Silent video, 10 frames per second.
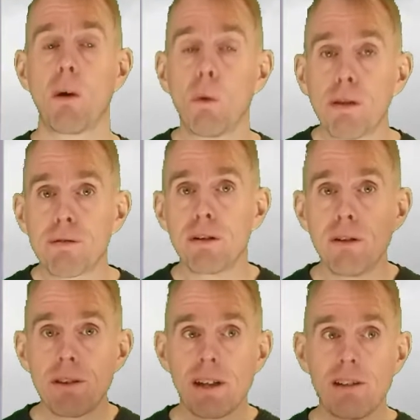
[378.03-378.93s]
All
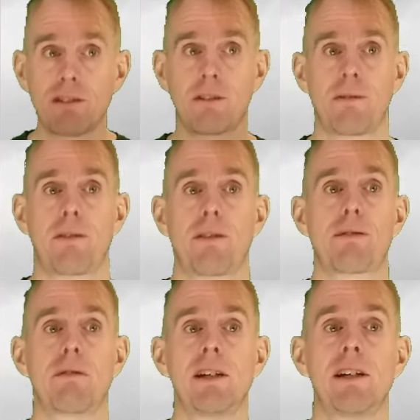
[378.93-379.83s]
through these
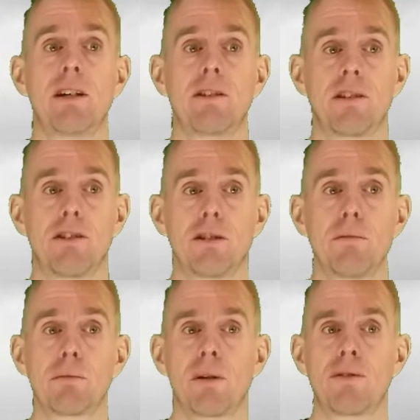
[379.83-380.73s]
three
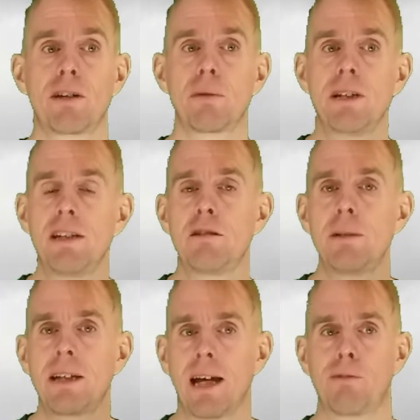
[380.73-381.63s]
systems, we've said we need to
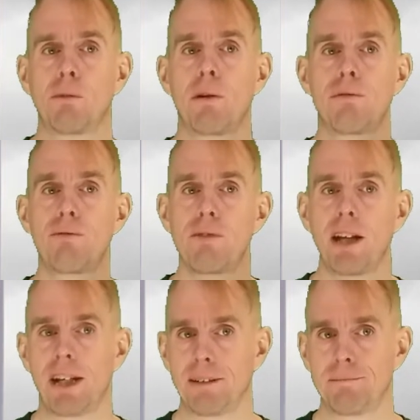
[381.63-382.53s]
be careful with
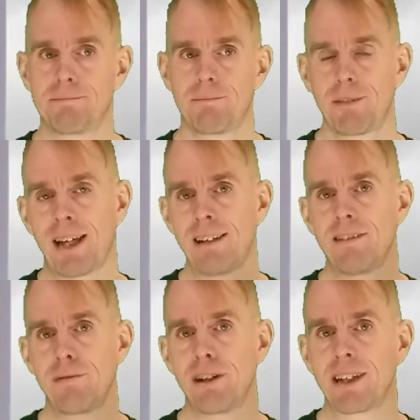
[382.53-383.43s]
flooding. That
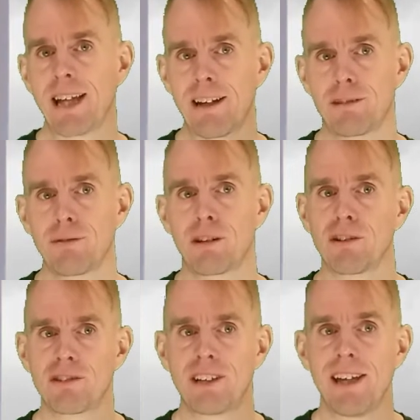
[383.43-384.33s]
is if your gas
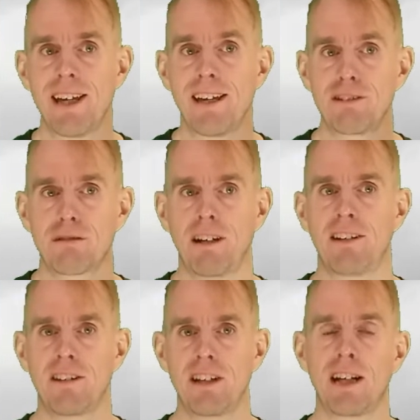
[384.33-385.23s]
velocity is
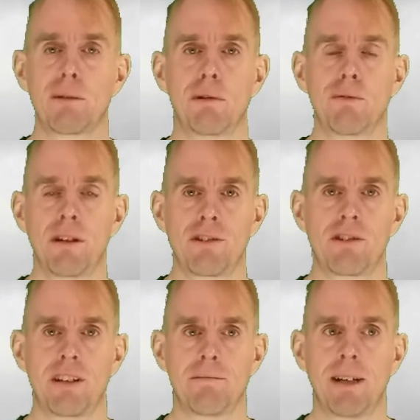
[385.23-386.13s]
greater than your liquid
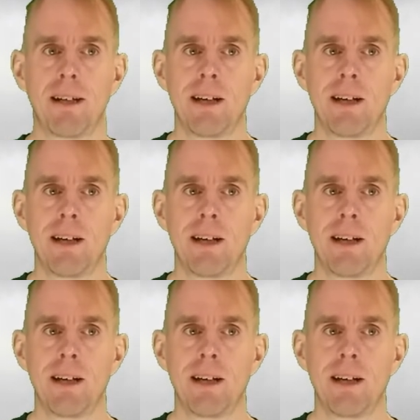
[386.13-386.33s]
velocity.